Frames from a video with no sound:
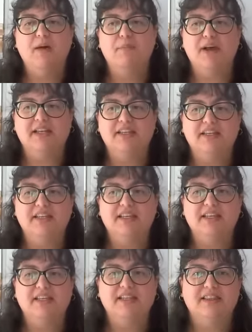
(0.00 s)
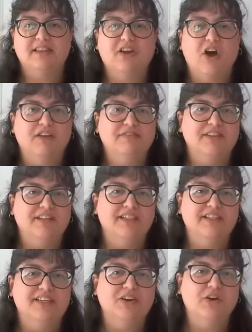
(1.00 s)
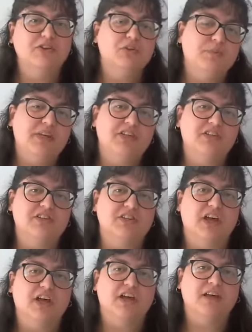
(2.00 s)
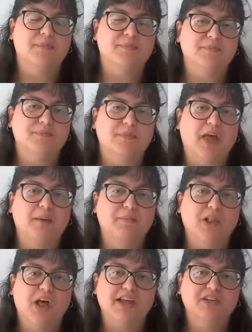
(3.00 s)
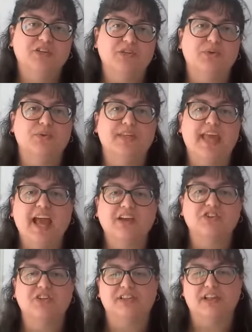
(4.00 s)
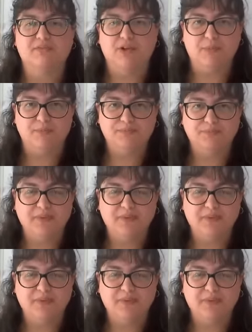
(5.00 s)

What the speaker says: But the conflict can also be just applied to the action level.